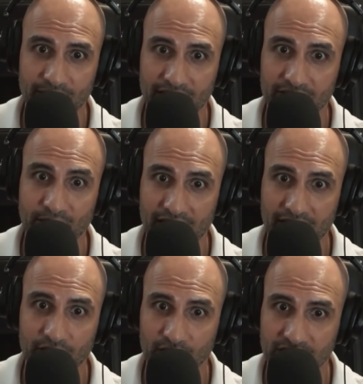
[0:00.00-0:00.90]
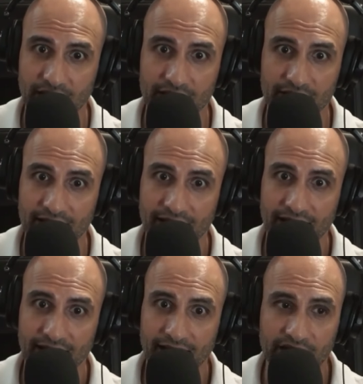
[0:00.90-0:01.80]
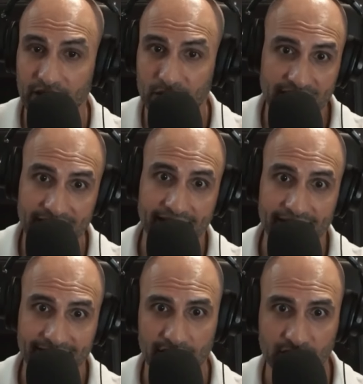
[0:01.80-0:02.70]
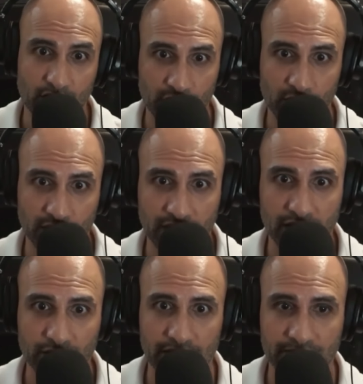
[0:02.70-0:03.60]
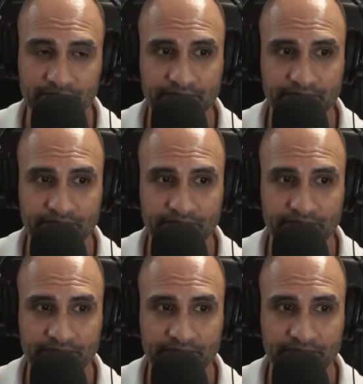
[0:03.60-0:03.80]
Because back in those days, you know, it's India. It's a third world country.